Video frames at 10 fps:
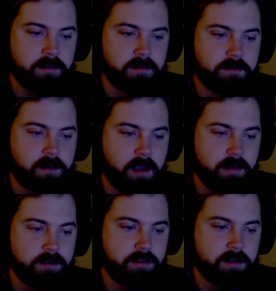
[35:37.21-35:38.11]
and
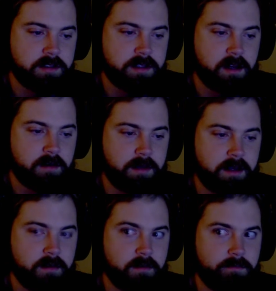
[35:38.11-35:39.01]
Kyle shook his head at me.
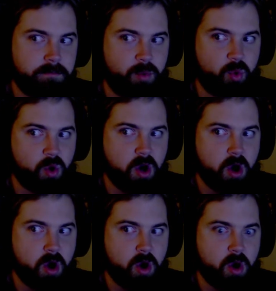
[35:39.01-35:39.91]

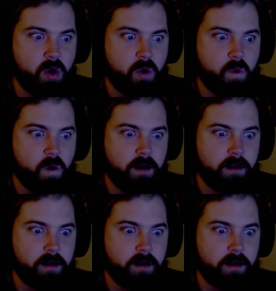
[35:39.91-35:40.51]
Bro.